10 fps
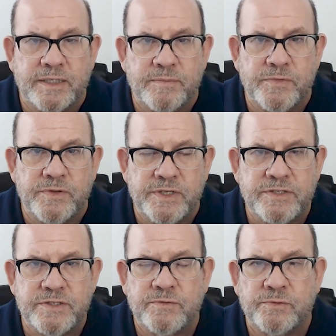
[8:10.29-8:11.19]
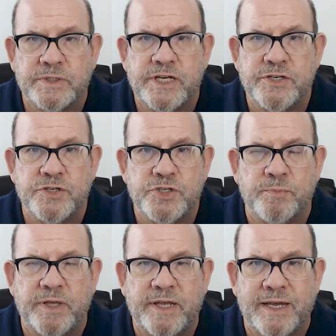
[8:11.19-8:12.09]
Um, this
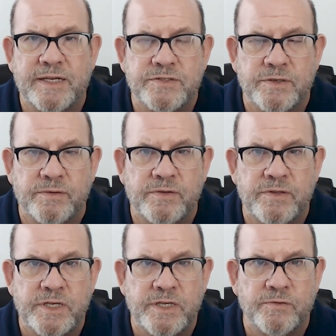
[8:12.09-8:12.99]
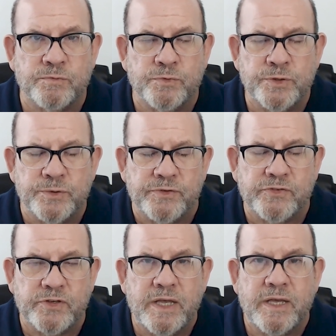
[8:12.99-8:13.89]
relationship has the
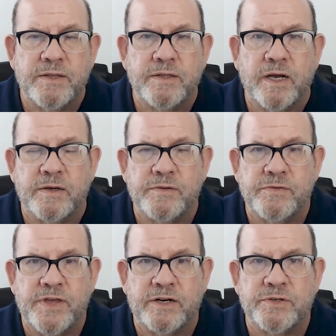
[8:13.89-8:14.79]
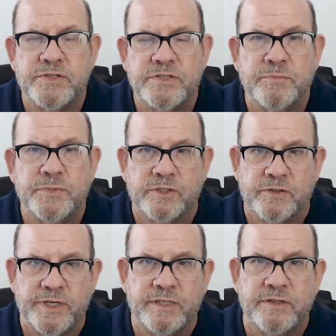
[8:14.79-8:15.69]
roots uh, that are
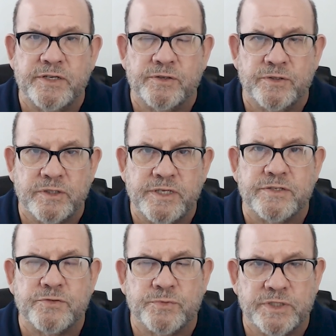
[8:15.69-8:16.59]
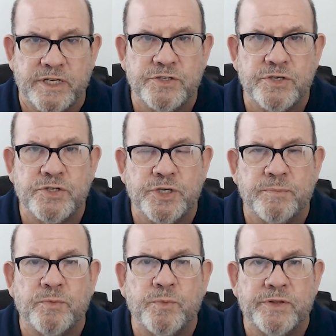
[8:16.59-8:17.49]
similar in the earliest
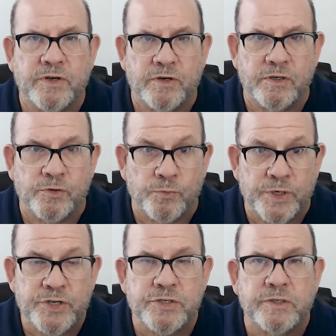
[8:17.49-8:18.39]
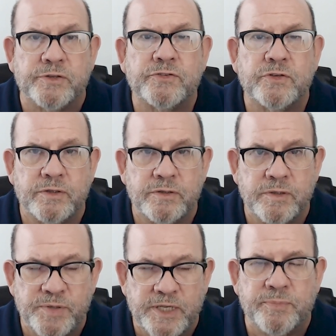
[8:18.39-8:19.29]
relationship with our originals,
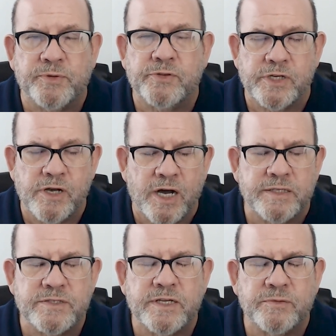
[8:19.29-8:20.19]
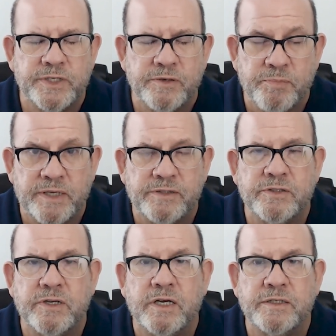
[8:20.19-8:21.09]
the people, the gods that we
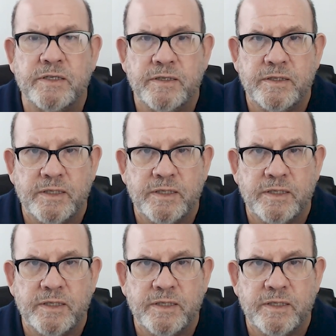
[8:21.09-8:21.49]
depended on